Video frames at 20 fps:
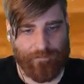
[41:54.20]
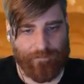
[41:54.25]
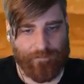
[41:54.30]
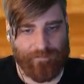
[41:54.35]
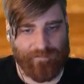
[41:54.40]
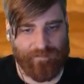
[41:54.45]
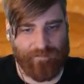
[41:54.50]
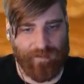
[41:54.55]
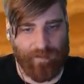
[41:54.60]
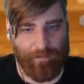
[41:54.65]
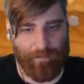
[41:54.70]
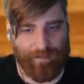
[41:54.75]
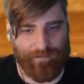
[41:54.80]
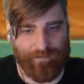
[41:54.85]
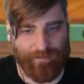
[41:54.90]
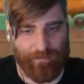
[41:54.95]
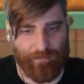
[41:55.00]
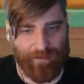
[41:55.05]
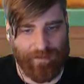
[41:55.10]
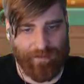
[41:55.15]
So yeah, by the
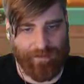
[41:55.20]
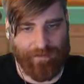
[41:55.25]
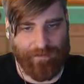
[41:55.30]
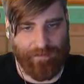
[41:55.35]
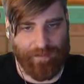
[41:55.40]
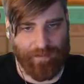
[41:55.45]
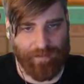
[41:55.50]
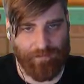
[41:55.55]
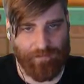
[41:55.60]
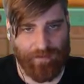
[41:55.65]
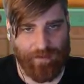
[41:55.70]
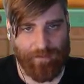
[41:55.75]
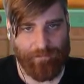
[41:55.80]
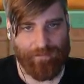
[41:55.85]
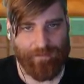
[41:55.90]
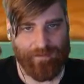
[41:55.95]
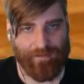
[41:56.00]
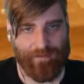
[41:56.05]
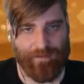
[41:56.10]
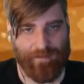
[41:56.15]
time I get here, the thwomp
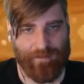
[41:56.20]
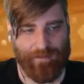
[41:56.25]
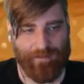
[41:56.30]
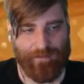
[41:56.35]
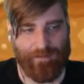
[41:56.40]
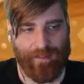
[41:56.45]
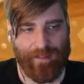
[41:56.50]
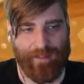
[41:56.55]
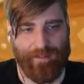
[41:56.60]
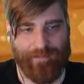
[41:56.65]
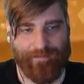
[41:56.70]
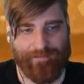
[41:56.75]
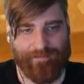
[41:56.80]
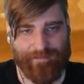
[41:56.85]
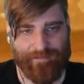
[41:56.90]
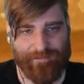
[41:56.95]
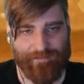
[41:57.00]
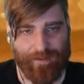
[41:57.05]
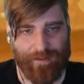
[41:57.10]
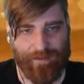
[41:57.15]
has
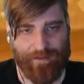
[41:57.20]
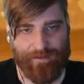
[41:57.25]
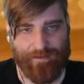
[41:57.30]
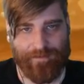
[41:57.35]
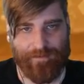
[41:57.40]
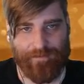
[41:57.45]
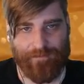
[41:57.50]
despawned.